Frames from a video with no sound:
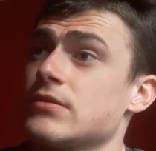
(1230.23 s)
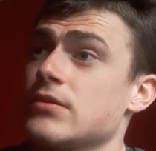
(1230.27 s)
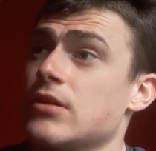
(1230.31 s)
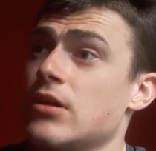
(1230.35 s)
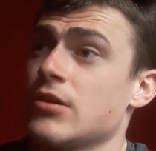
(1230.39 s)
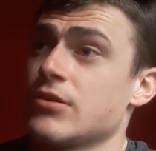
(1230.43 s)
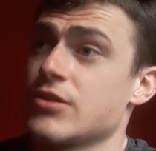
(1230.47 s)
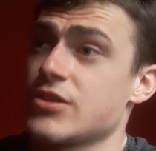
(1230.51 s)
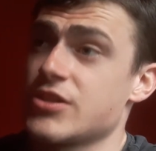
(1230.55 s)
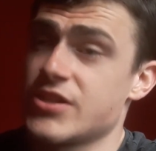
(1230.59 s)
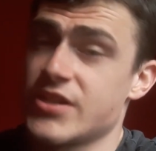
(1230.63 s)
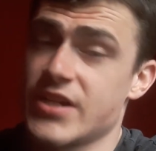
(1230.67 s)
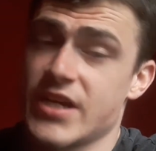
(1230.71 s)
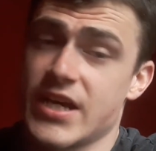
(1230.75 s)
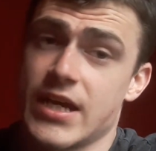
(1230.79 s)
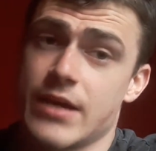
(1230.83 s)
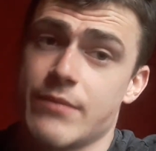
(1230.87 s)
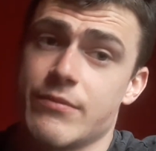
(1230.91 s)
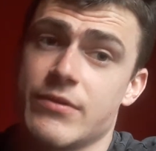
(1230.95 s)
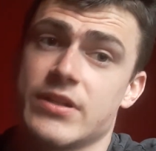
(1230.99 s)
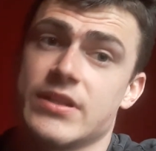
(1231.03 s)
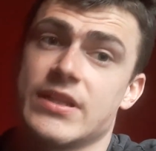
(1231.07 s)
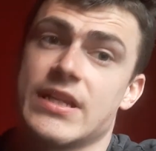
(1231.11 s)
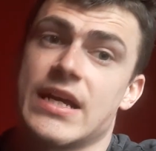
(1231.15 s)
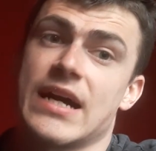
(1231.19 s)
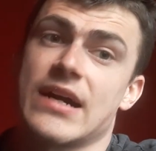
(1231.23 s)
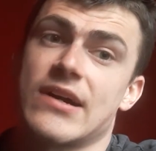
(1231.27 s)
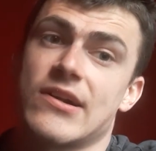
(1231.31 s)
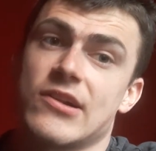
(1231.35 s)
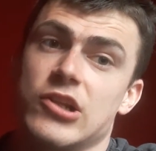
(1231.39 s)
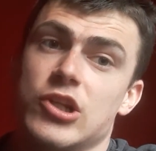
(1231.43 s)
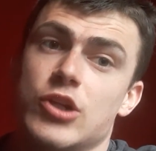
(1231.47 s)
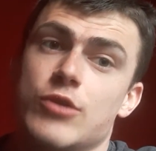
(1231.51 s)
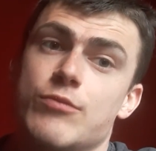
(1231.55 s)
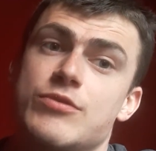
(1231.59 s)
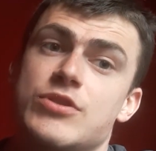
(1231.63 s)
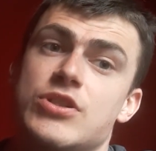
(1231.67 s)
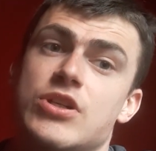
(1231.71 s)
on a statement that
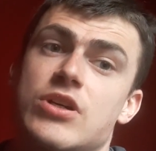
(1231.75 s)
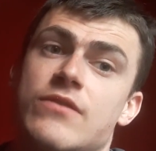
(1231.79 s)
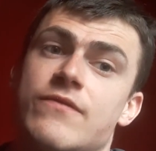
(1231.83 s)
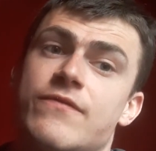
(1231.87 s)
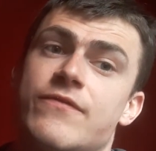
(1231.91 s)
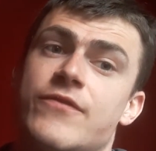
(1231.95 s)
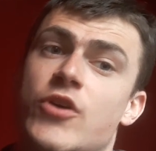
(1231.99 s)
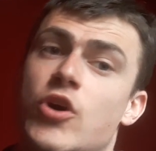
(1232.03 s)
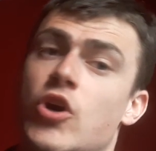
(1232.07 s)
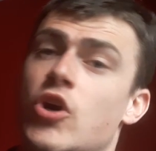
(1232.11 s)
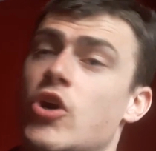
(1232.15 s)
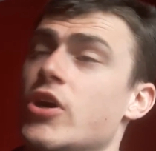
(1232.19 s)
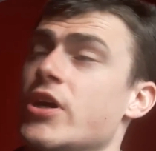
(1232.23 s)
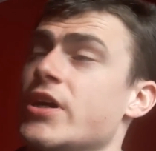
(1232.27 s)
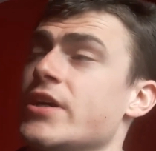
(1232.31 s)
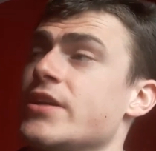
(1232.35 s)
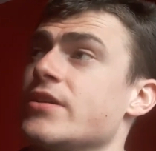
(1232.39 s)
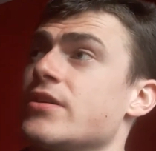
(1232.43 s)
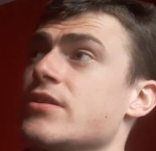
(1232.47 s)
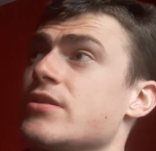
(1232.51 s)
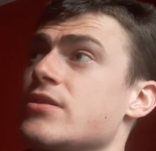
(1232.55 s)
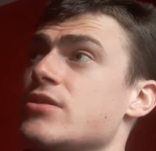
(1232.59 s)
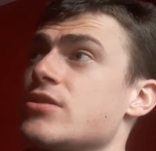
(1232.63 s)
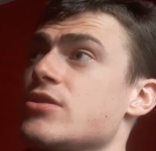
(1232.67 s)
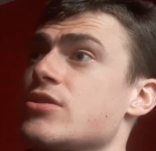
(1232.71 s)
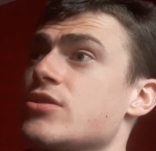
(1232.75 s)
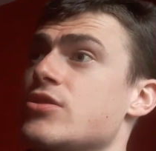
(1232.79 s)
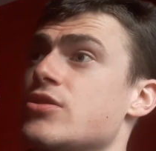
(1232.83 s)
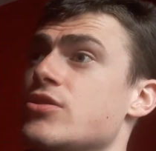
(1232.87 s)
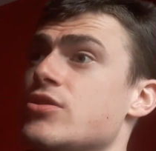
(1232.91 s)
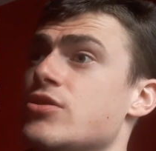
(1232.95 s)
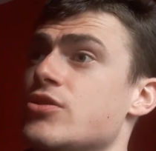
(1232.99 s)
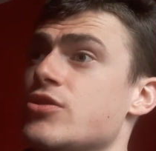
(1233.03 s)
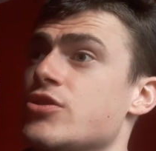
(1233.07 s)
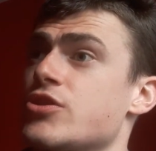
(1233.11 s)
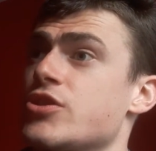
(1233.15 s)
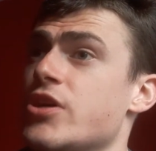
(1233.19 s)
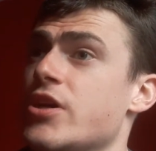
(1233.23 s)
clubs have voted
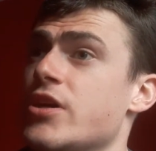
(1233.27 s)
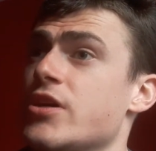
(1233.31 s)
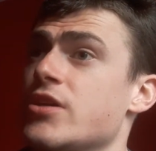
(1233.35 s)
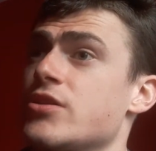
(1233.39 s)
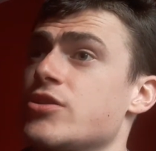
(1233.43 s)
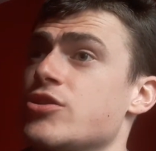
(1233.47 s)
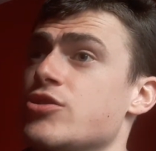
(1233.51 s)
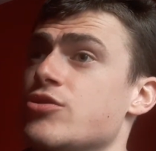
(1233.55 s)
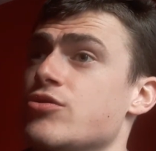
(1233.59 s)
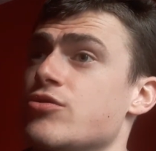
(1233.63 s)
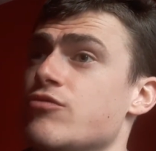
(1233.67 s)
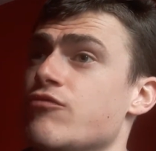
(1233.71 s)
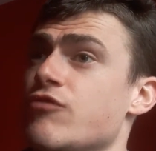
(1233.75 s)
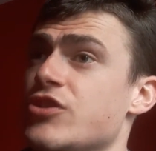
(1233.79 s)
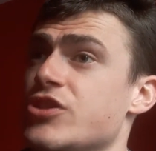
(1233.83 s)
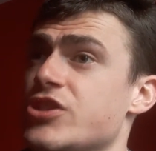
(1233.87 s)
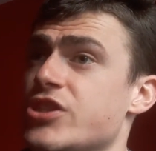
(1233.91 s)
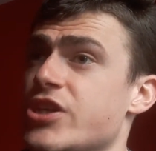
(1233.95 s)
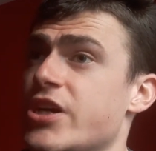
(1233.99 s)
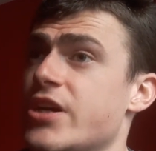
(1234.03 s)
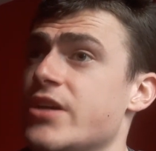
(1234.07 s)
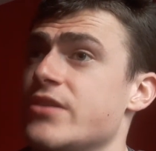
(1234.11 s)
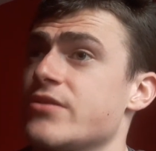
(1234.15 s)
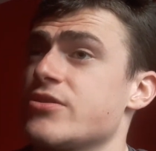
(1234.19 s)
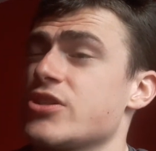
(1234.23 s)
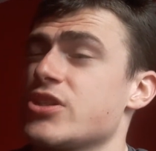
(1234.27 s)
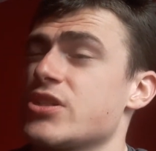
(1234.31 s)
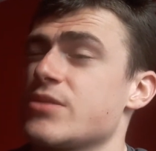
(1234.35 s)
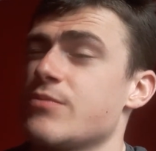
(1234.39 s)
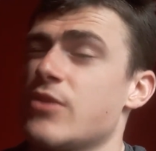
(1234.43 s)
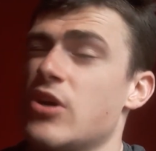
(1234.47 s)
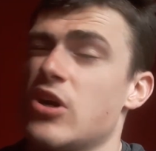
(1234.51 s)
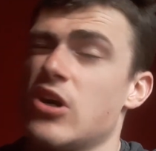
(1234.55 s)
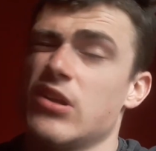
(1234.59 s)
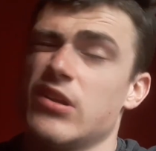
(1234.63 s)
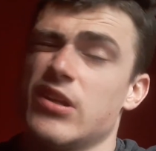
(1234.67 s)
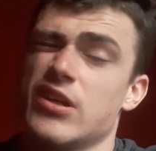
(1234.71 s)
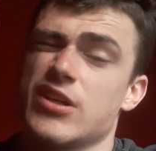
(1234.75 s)
to return to
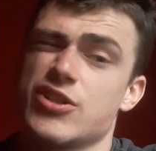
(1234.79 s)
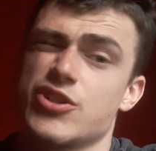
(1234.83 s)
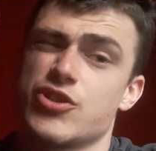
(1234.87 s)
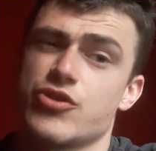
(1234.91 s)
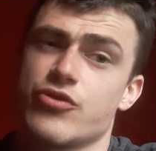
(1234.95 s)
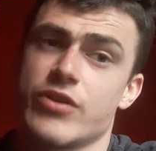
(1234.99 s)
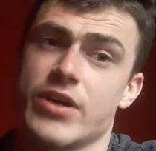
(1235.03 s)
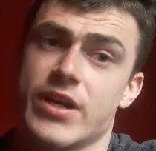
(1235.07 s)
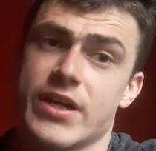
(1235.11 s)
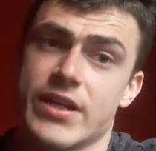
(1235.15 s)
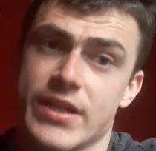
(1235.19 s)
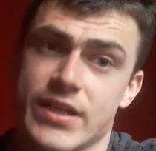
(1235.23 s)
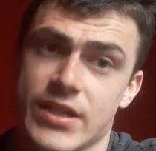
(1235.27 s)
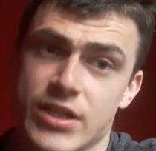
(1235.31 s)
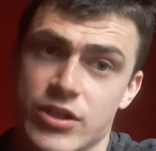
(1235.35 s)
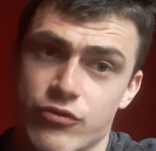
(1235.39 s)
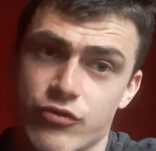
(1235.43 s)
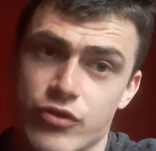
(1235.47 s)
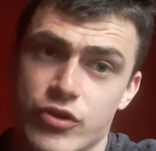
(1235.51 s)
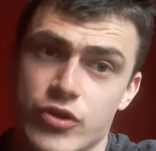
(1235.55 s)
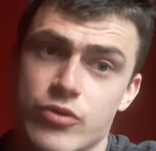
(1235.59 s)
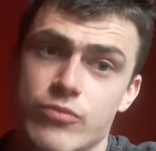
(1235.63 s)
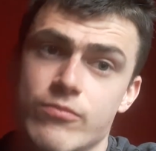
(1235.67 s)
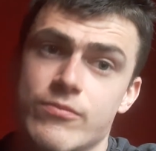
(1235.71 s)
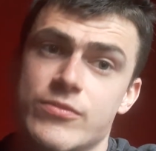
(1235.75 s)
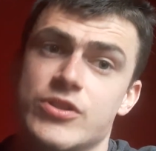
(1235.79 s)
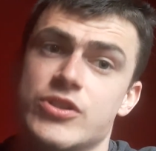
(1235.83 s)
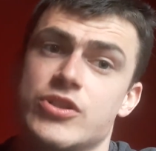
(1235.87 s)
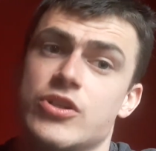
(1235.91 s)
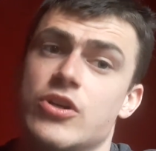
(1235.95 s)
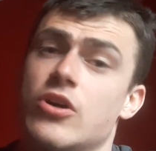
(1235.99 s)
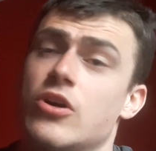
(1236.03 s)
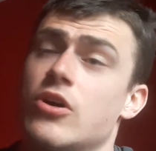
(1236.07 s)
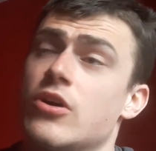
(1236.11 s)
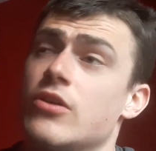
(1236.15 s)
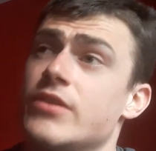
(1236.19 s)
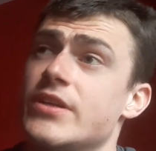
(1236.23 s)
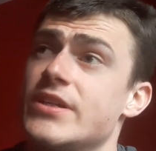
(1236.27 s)
smaller training groups.
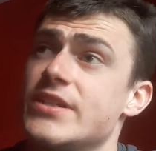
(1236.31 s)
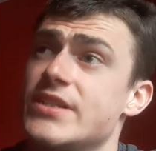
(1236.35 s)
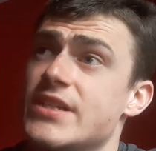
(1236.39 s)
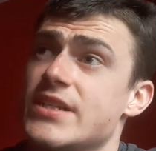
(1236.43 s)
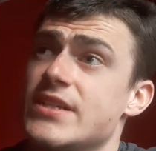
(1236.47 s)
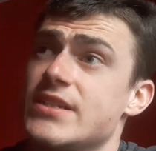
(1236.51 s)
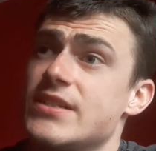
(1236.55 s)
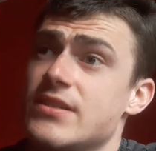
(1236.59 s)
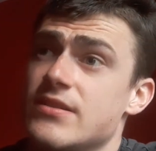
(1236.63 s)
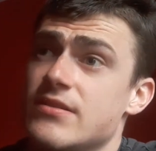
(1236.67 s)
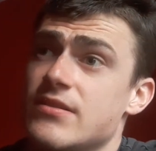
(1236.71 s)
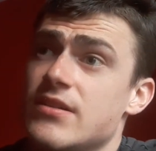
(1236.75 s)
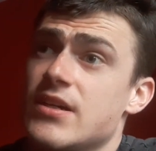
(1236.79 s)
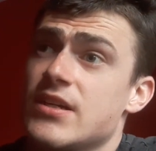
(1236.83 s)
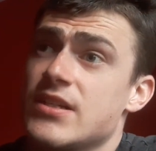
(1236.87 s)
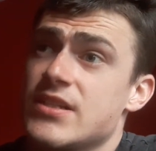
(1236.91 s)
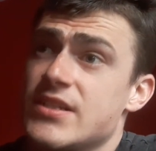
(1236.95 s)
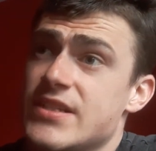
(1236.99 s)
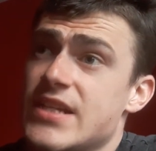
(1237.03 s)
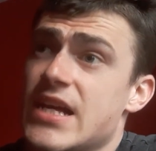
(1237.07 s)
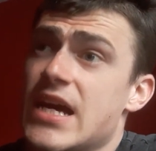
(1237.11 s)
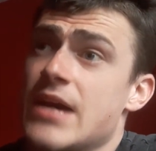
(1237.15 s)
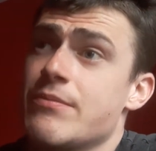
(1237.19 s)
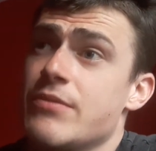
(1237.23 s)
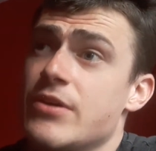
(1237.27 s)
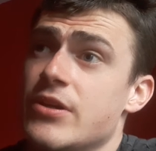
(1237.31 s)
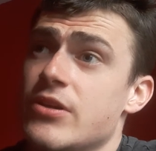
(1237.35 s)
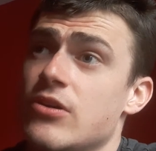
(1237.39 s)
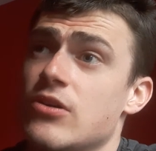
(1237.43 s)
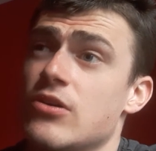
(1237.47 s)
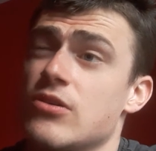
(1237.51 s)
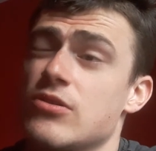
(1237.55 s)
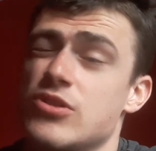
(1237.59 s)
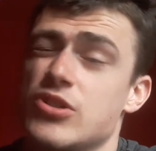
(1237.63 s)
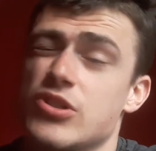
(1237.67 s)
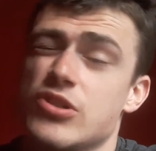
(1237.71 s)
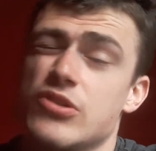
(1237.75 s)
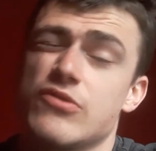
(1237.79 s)
So this is a step, you
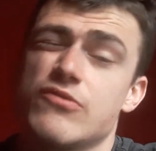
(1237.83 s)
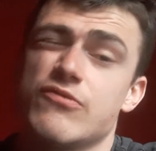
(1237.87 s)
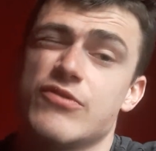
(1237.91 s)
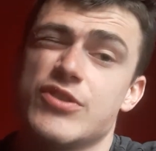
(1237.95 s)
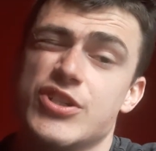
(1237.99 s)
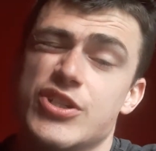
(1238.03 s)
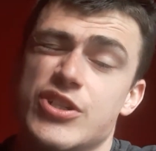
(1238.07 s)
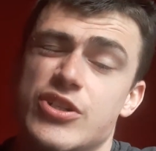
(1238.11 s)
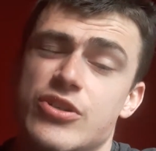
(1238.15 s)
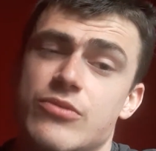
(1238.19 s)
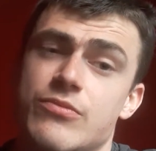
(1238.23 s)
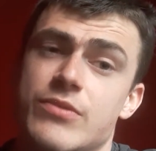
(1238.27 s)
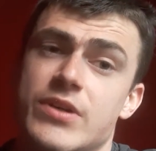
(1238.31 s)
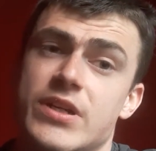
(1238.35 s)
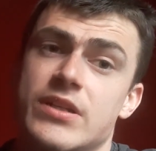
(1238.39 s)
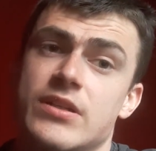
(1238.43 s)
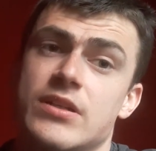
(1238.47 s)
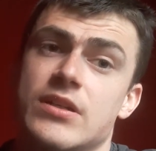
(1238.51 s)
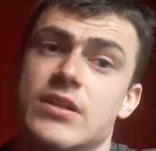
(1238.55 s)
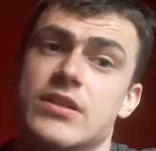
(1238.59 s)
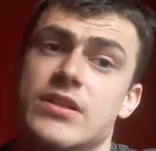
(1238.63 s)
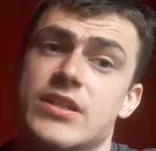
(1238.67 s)
know, to resuming.